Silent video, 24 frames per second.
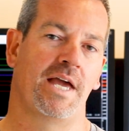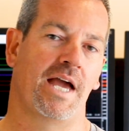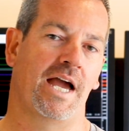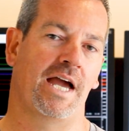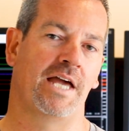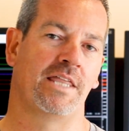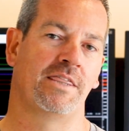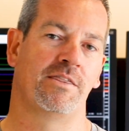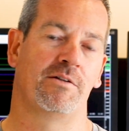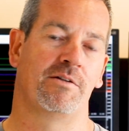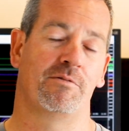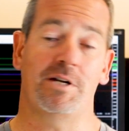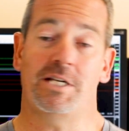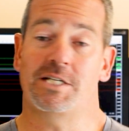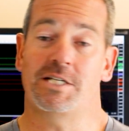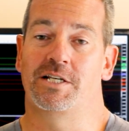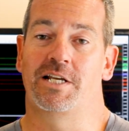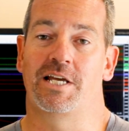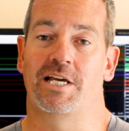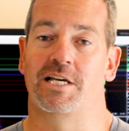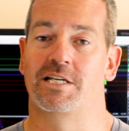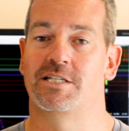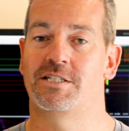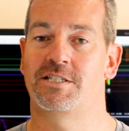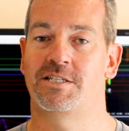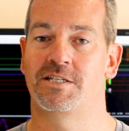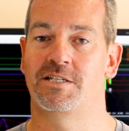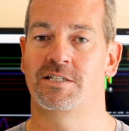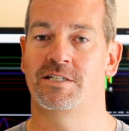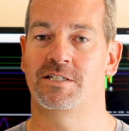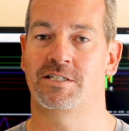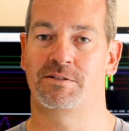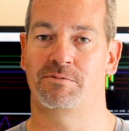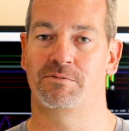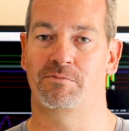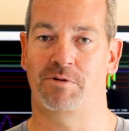And the reason is,
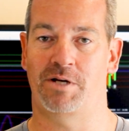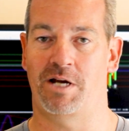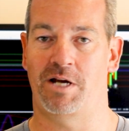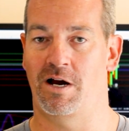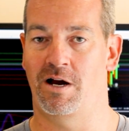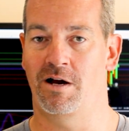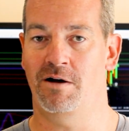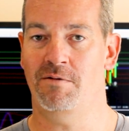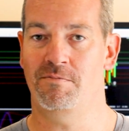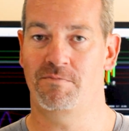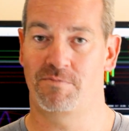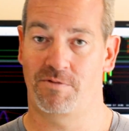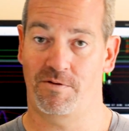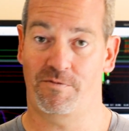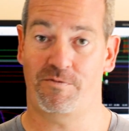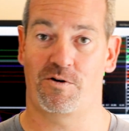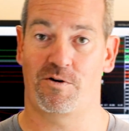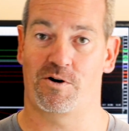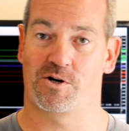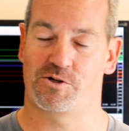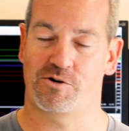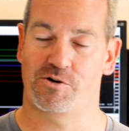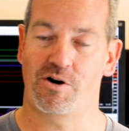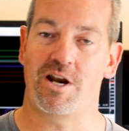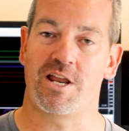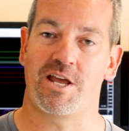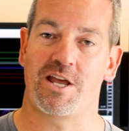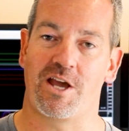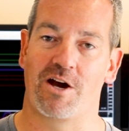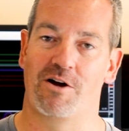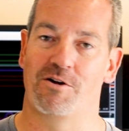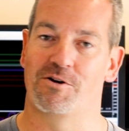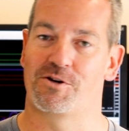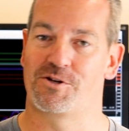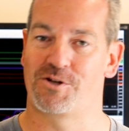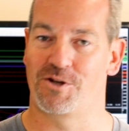is we are the Forex Trading
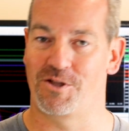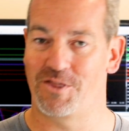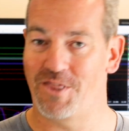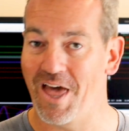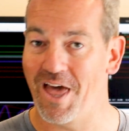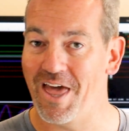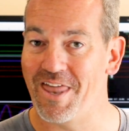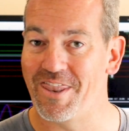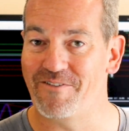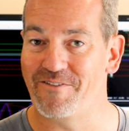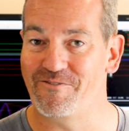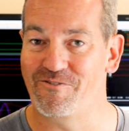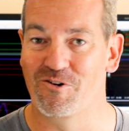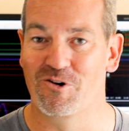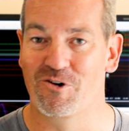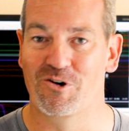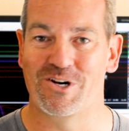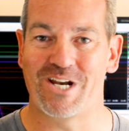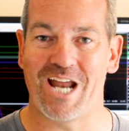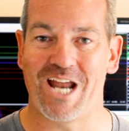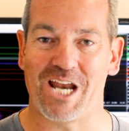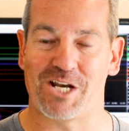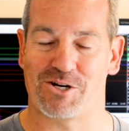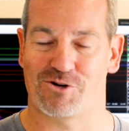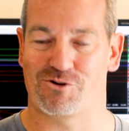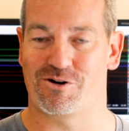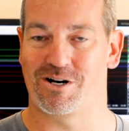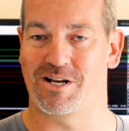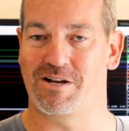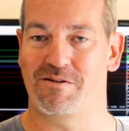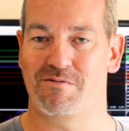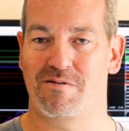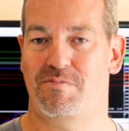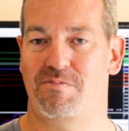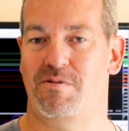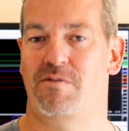Coach. So therefore,
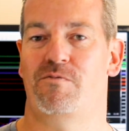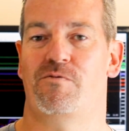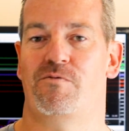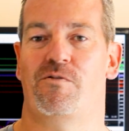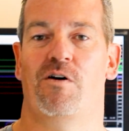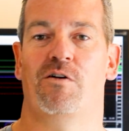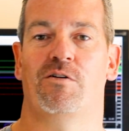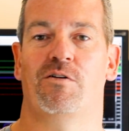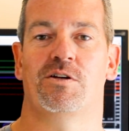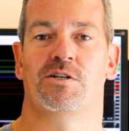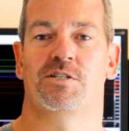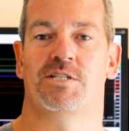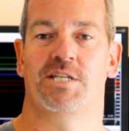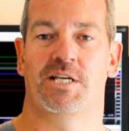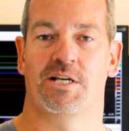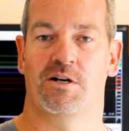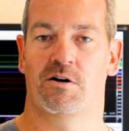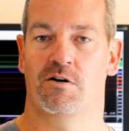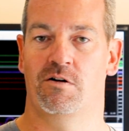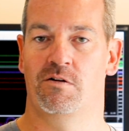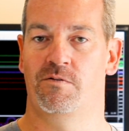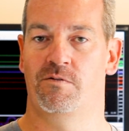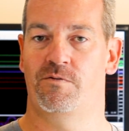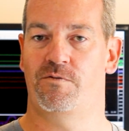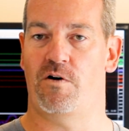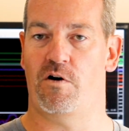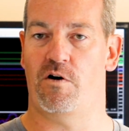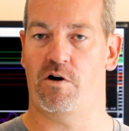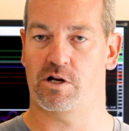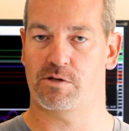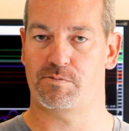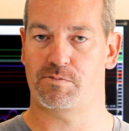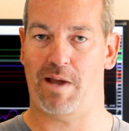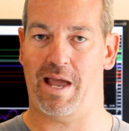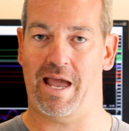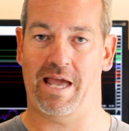naturally, we've been focusing on
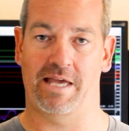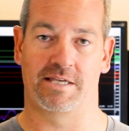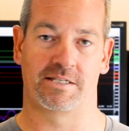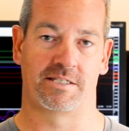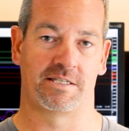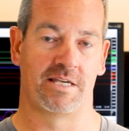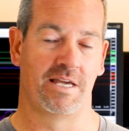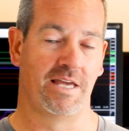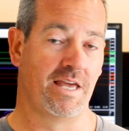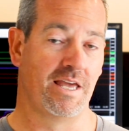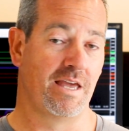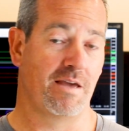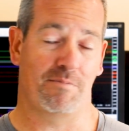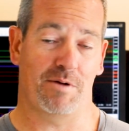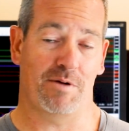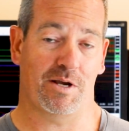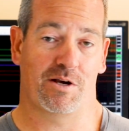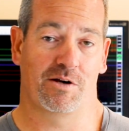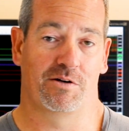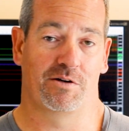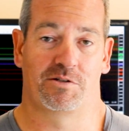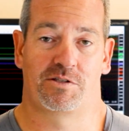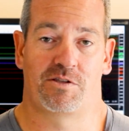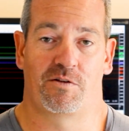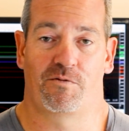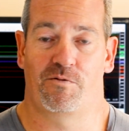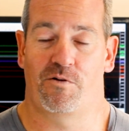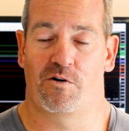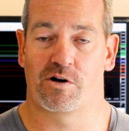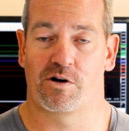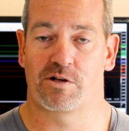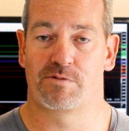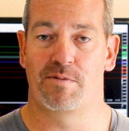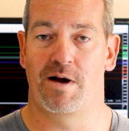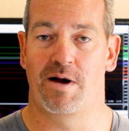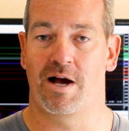Forex pairs because the
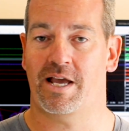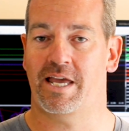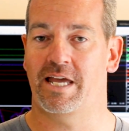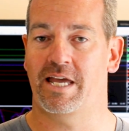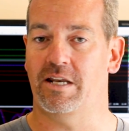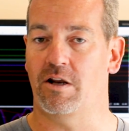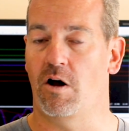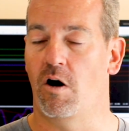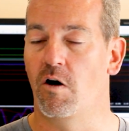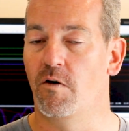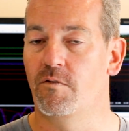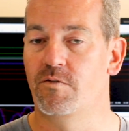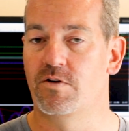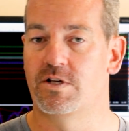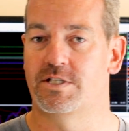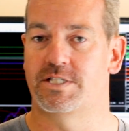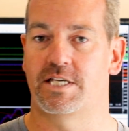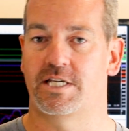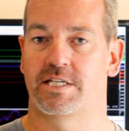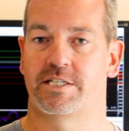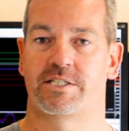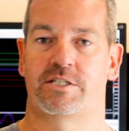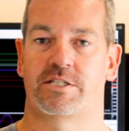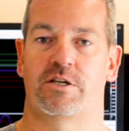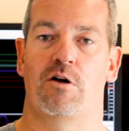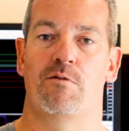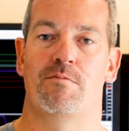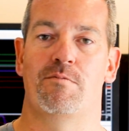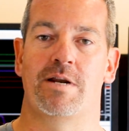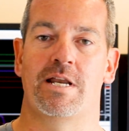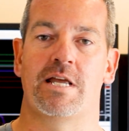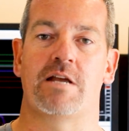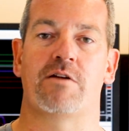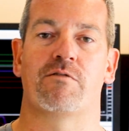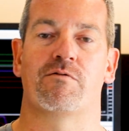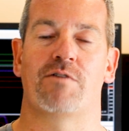Forex market offers us so
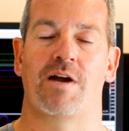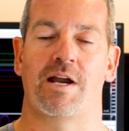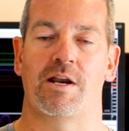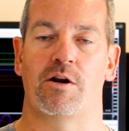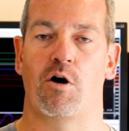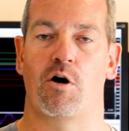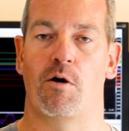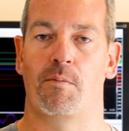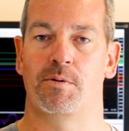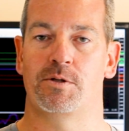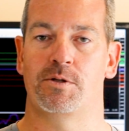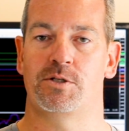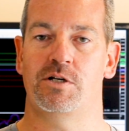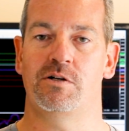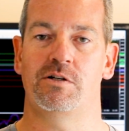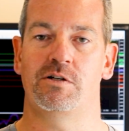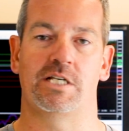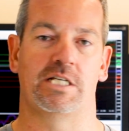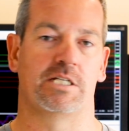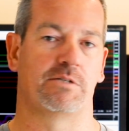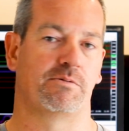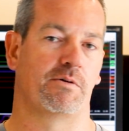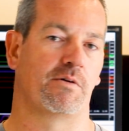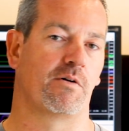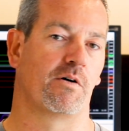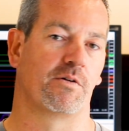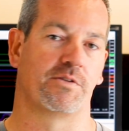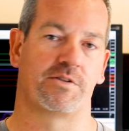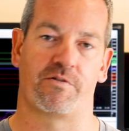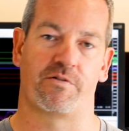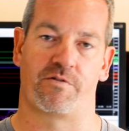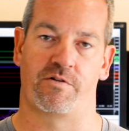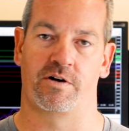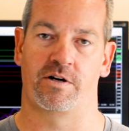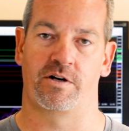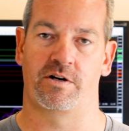many great opportunities. We've got
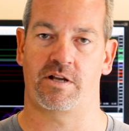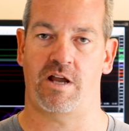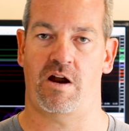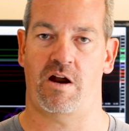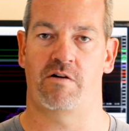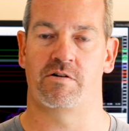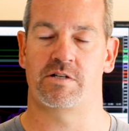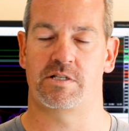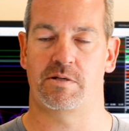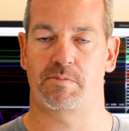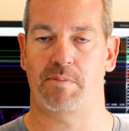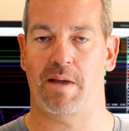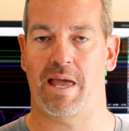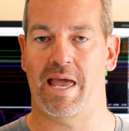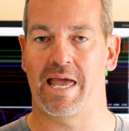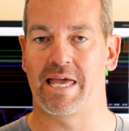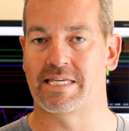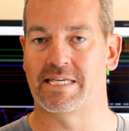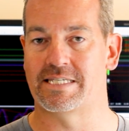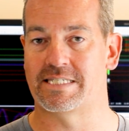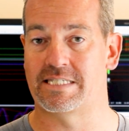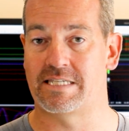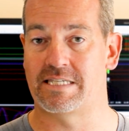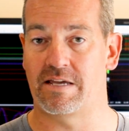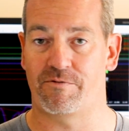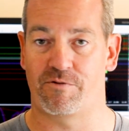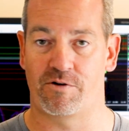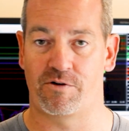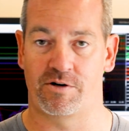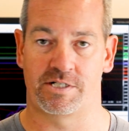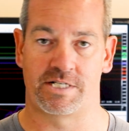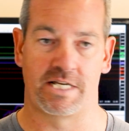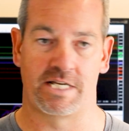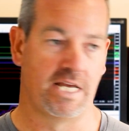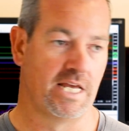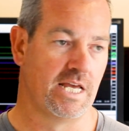different currency pairs,
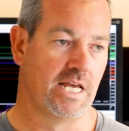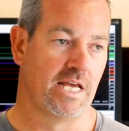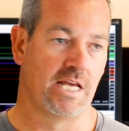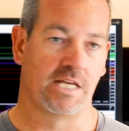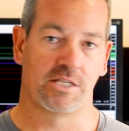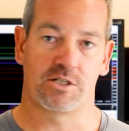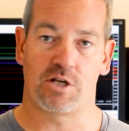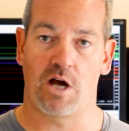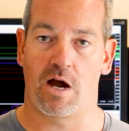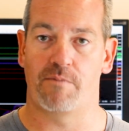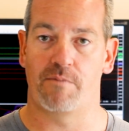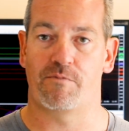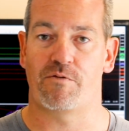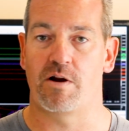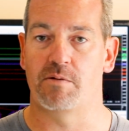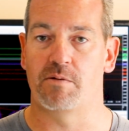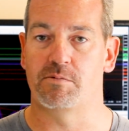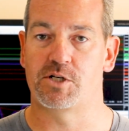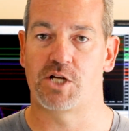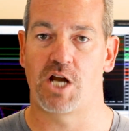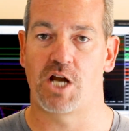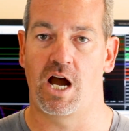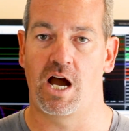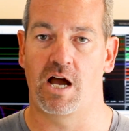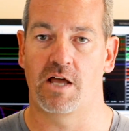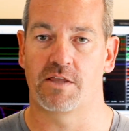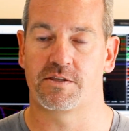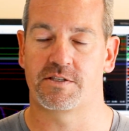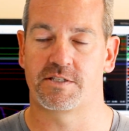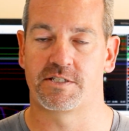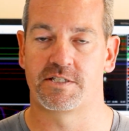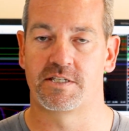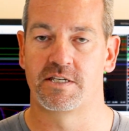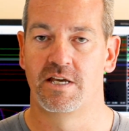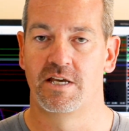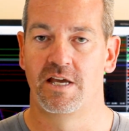different time frame
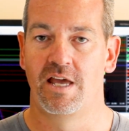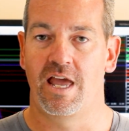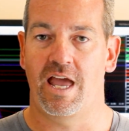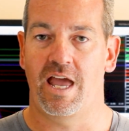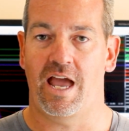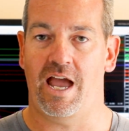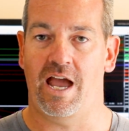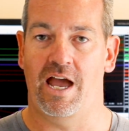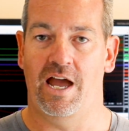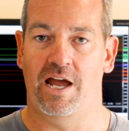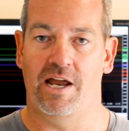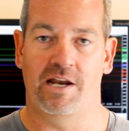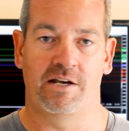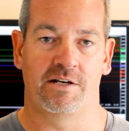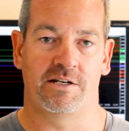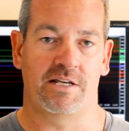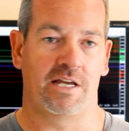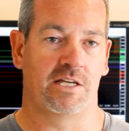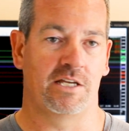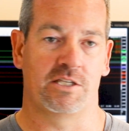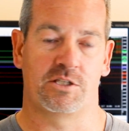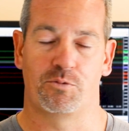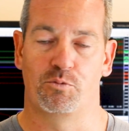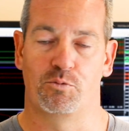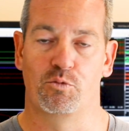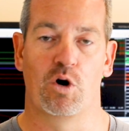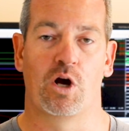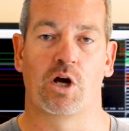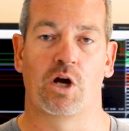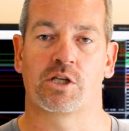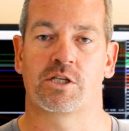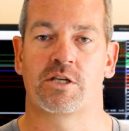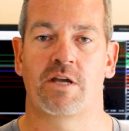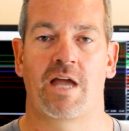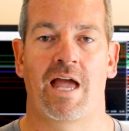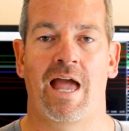charts, and it's
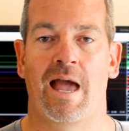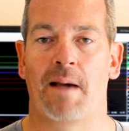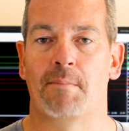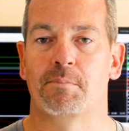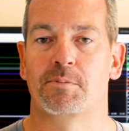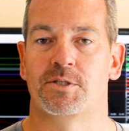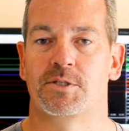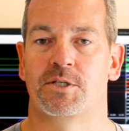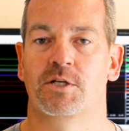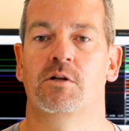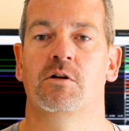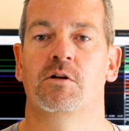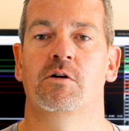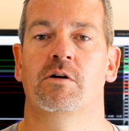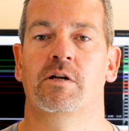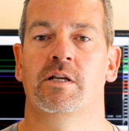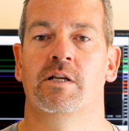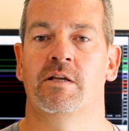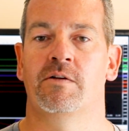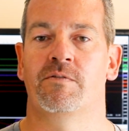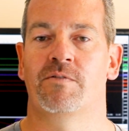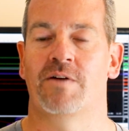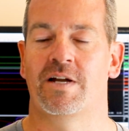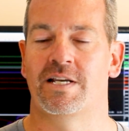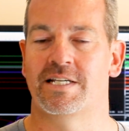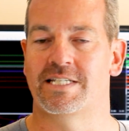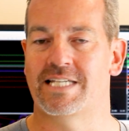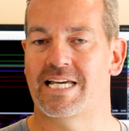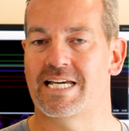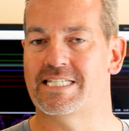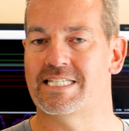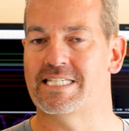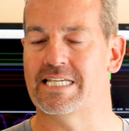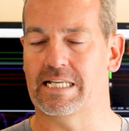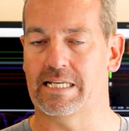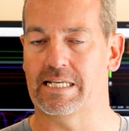worked absolutely
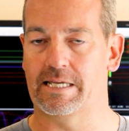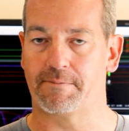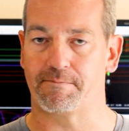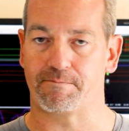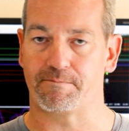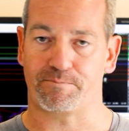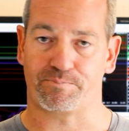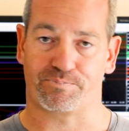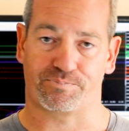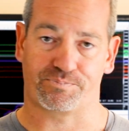fantastically.